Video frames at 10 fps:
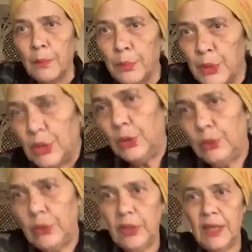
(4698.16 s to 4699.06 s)
But,
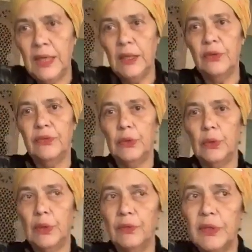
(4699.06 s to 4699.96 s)
the kind of,
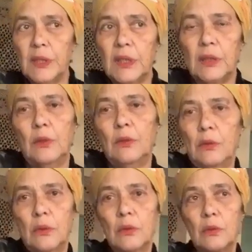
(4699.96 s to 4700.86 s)

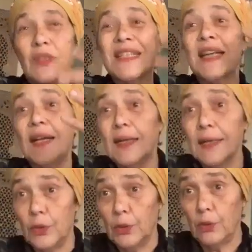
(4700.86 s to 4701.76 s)
the style,
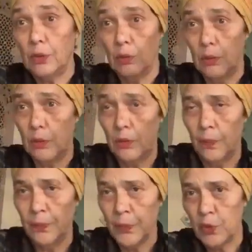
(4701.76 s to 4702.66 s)
the
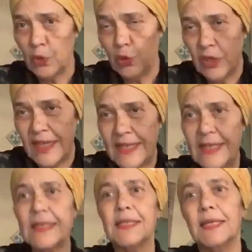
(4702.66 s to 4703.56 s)
certain
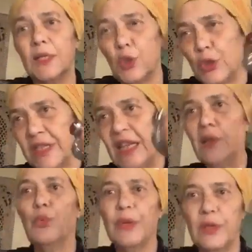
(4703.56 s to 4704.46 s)
aesthetic to
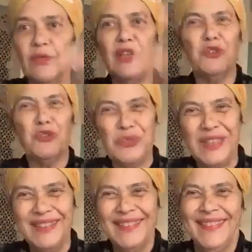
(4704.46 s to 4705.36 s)
celebrate
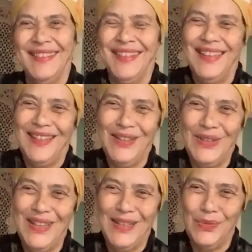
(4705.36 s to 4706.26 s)
victory,
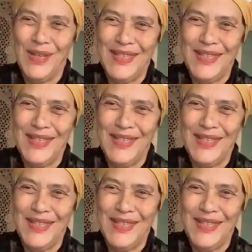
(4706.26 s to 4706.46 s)
that